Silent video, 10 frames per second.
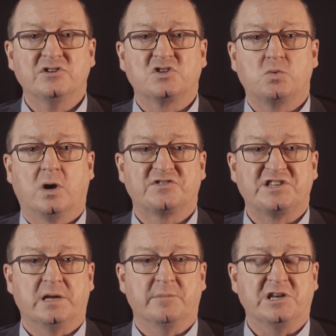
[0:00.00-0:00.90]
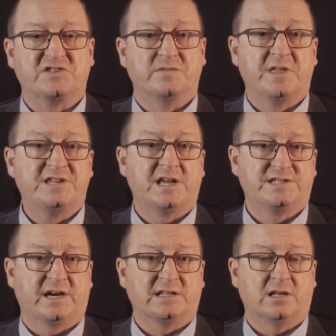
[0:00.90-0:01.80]
to 12 centimetres from the
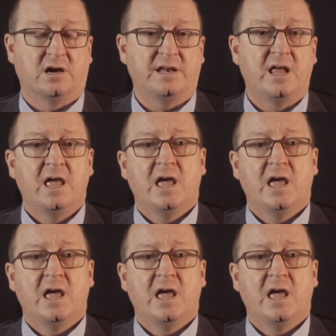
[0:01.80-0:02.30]
dentate line,